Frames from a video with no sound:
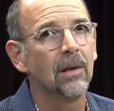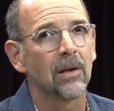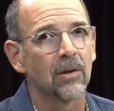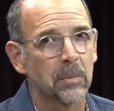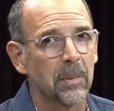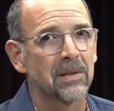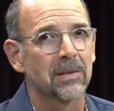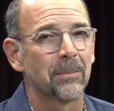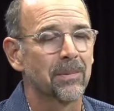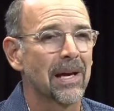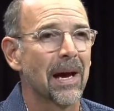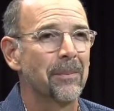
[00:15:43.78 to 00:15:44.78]
you need to spend
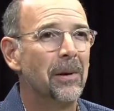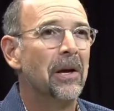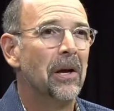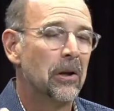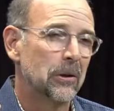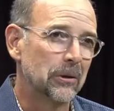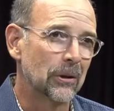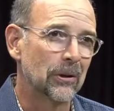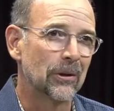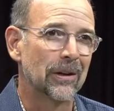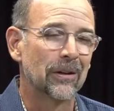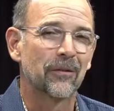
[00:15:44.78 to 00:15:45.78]
some time
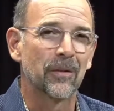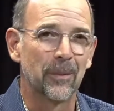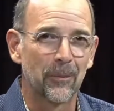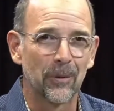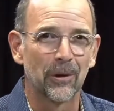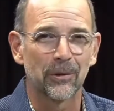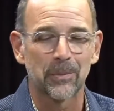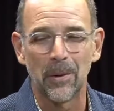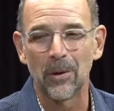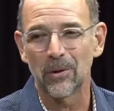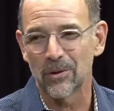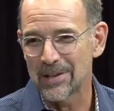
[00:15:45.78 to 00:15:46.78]
learning from real
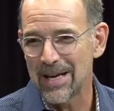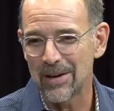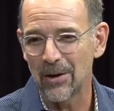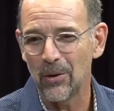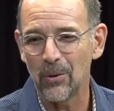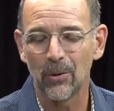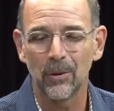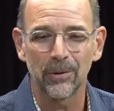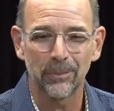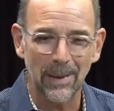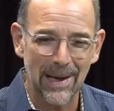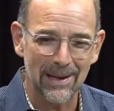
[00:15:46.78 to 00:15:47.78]
smokers how to
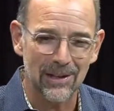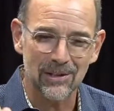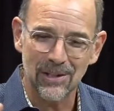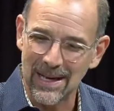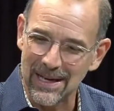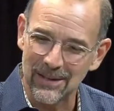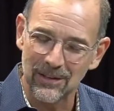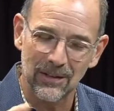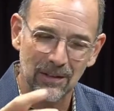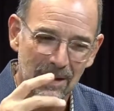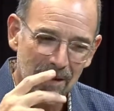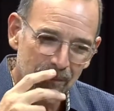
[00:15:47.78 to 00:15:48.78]
hold, manage,
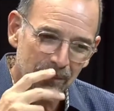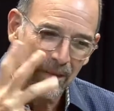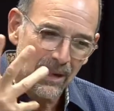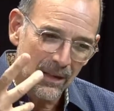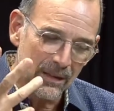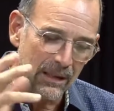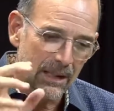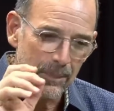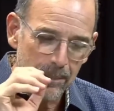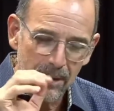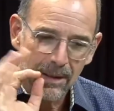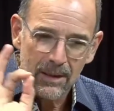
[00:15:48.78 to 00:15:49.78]
handle,
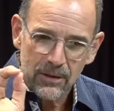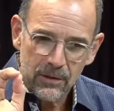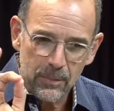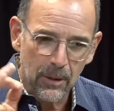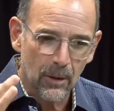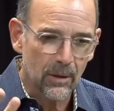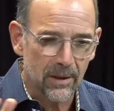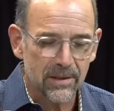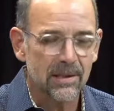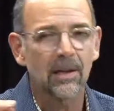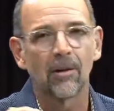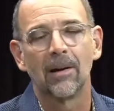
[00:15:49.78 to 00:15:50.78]
lip, smoke
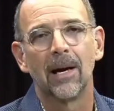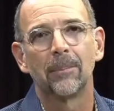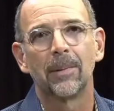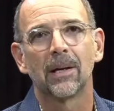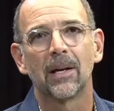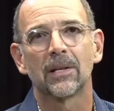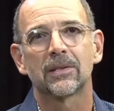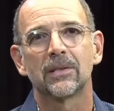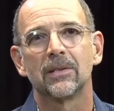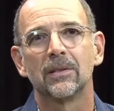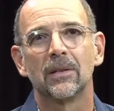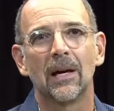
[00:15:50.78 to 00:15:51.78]
a cigarette
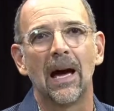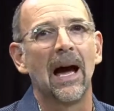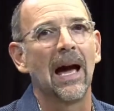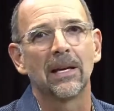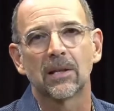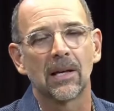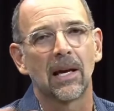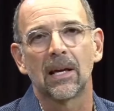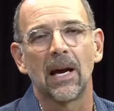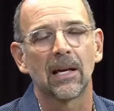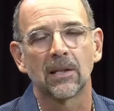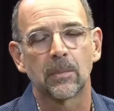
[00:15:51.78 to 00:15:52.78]
because I,
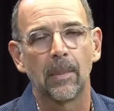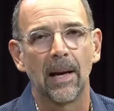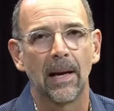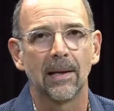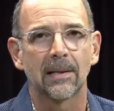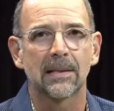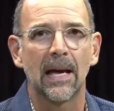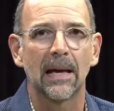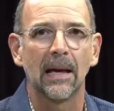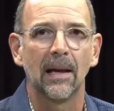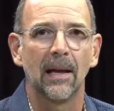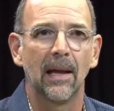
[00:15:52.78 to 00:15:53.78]
I can spot it in a
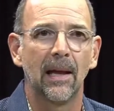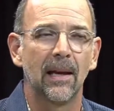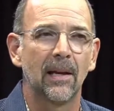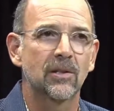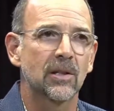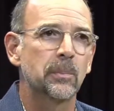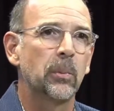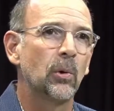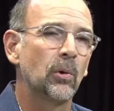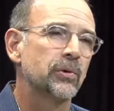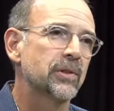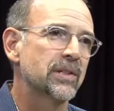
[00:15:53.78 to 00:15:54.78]
second. And it just
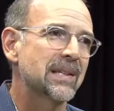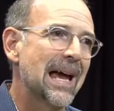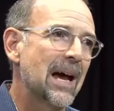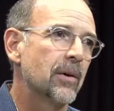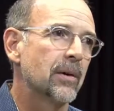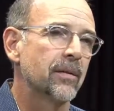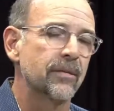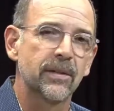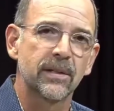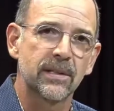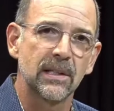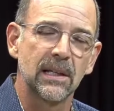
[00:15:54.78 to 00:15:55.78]
pulls us out
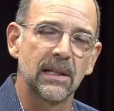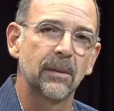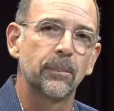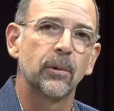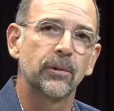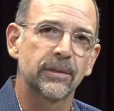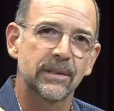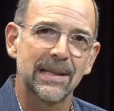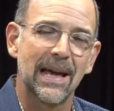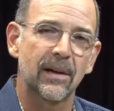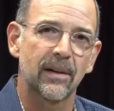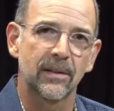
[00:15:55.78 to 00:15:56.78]
of the scene. It pulls
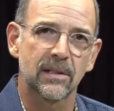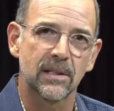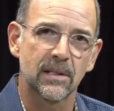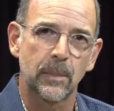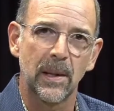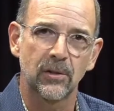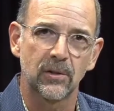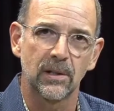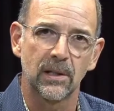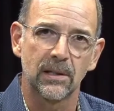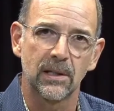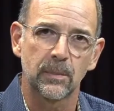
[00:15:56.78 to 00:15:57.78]
us out of the
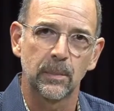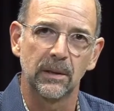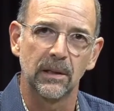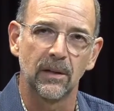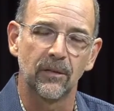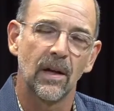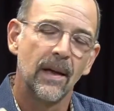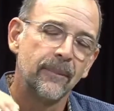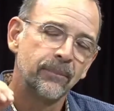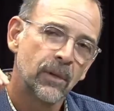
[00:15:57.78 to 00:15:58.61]
suspension of disbelief.